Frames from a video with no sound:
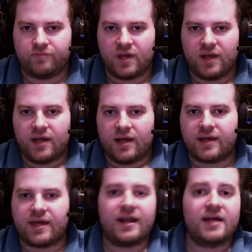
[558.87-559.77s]

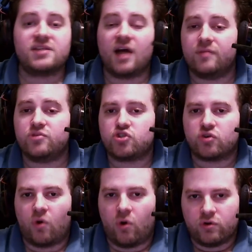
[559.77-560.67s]
Again, as I'm sure
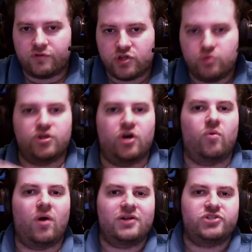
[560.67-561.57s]
all of you know
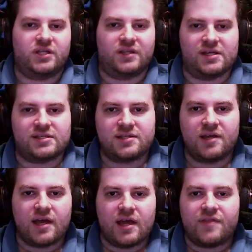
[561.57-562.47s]
watching this,
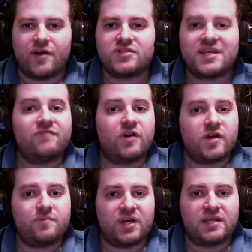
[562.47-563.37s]
there's a very
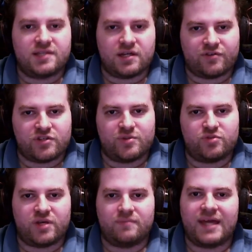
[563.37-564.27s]
big difference between
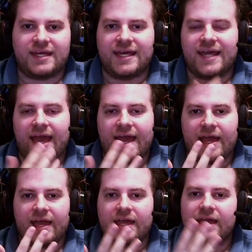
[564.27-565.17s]
making
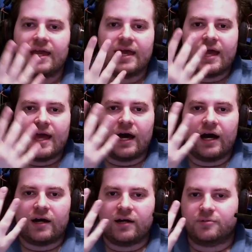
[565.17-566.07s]
a,
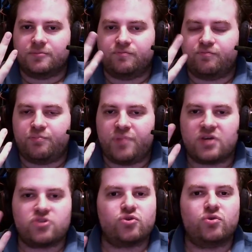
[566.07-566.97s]
a
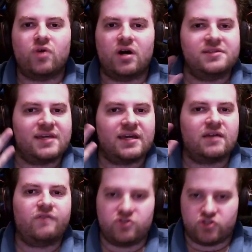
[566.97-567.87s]
pixel hunting
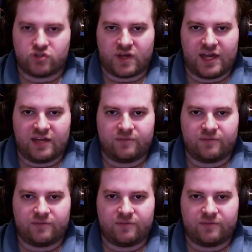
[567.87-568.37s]
adventure game